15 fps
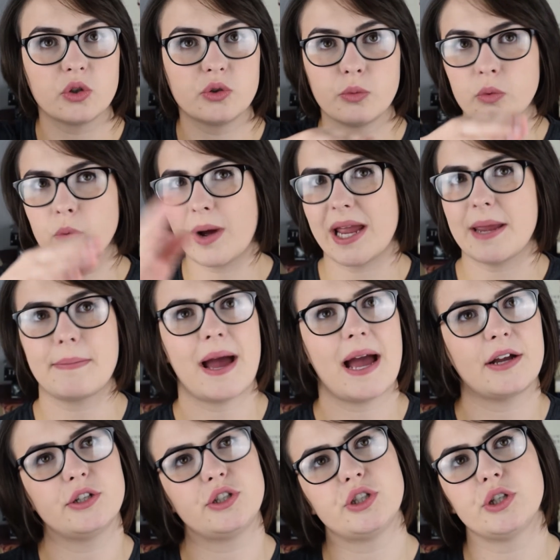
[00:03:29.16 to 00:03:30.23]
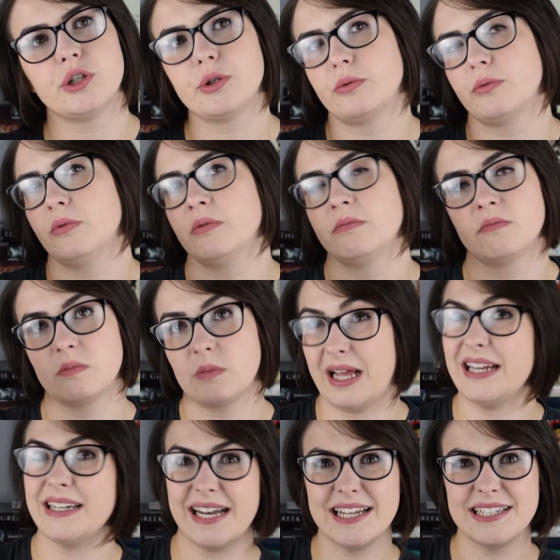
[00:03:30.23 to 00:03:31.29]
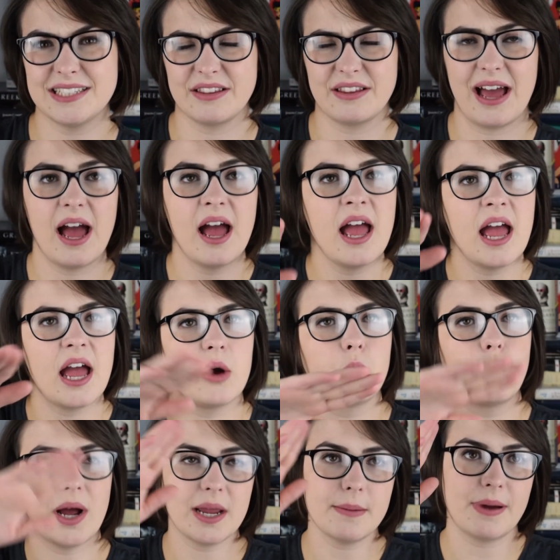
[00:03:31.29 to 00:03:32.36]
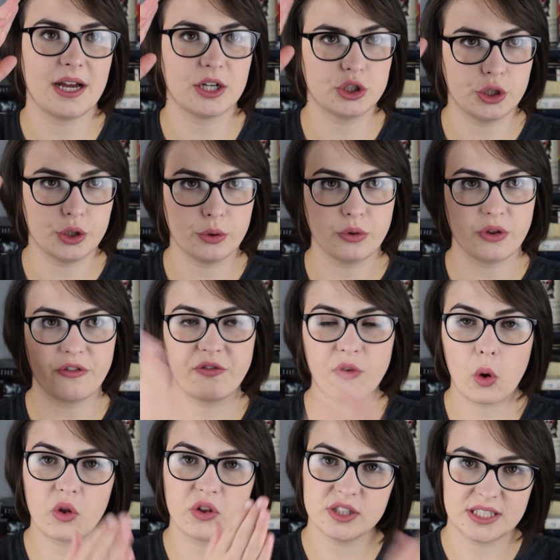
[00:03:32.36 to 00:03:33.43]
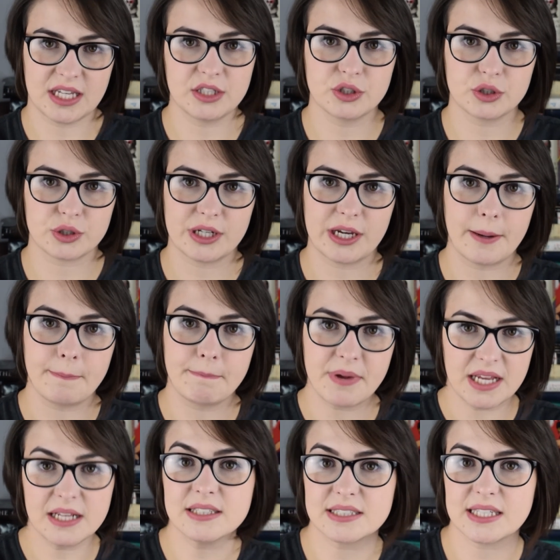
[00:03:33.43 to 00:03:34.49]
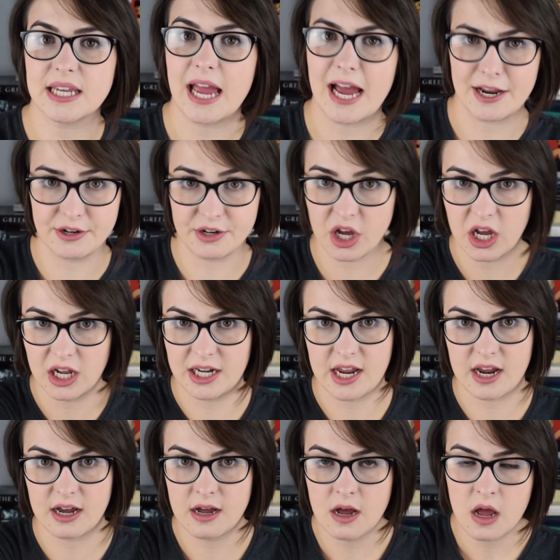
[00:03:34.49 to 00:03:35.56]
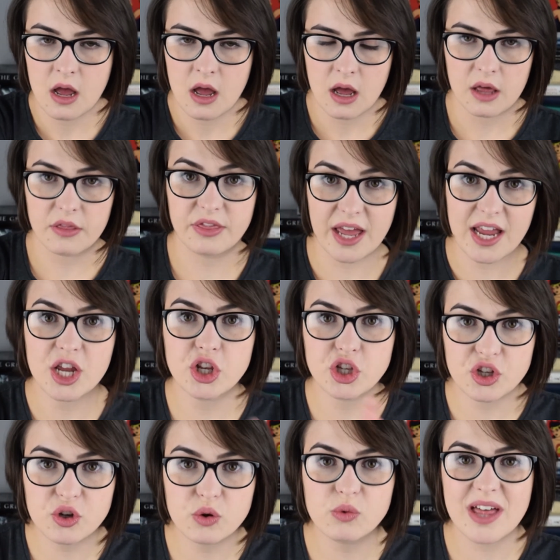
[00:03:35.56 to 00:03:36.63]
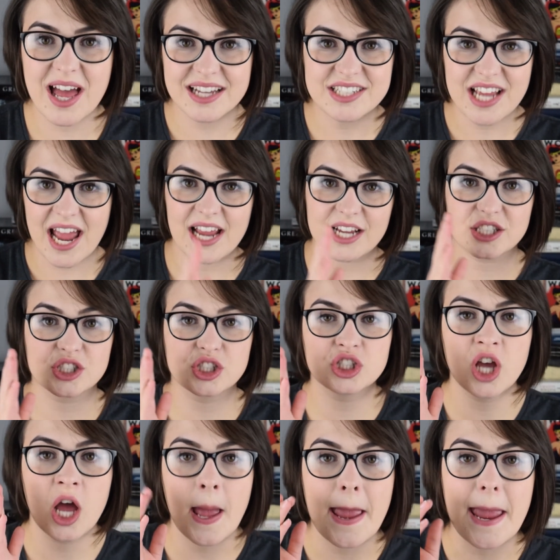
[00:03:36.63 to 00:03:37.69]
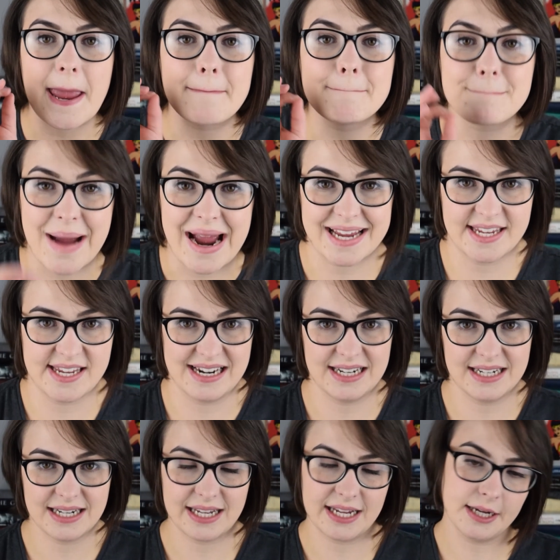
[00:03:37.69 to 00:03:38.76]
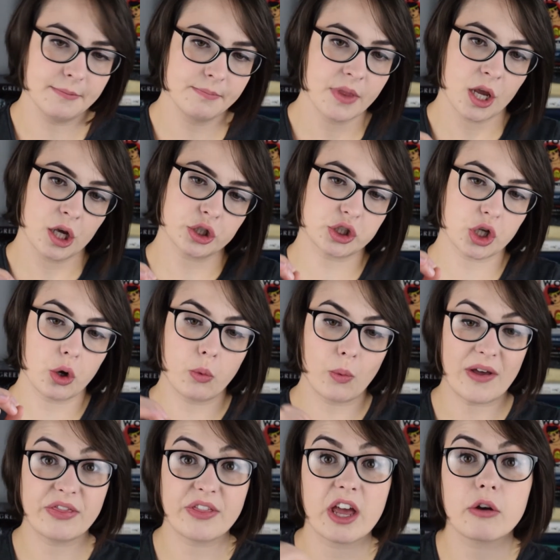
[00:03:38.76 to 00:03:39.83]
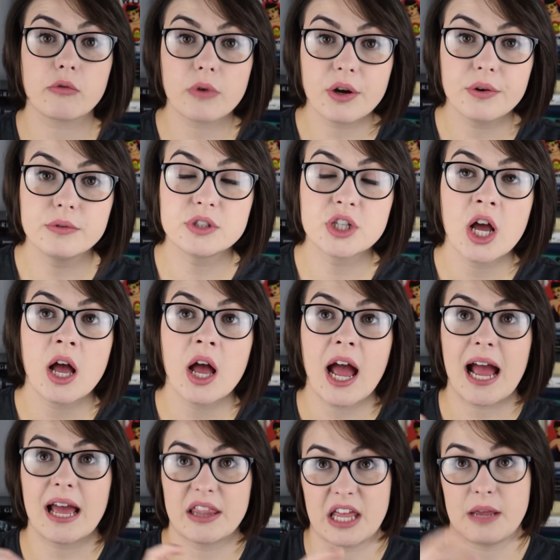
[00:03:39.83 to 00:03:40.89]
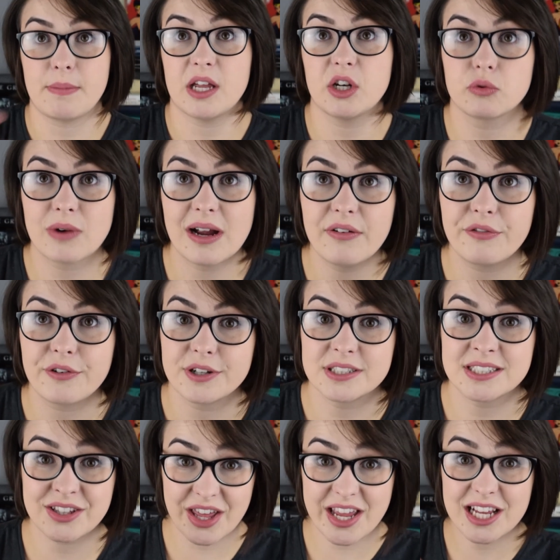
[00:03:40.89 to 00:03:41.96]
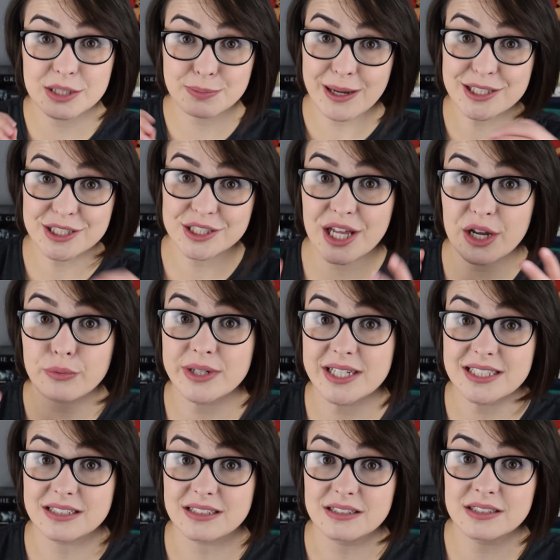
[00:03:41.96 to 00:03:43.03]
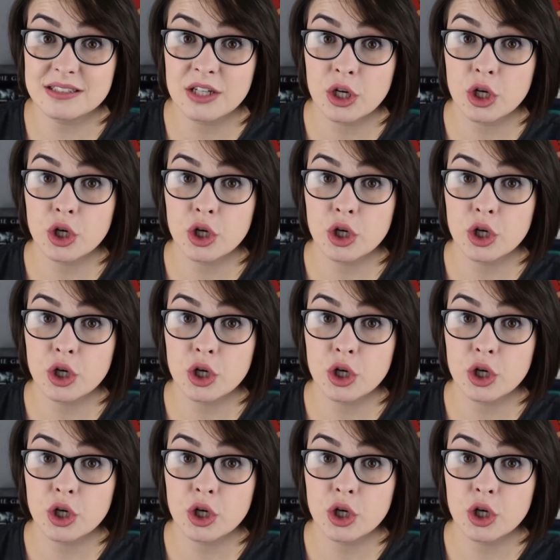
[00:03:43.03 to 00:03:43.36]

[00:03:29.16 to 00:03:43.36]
AD, way back to, and later than that, way back to the 4th century BC and earlier. They knew their texts immaculately. So when they wrote and they made a reference, they expected their readers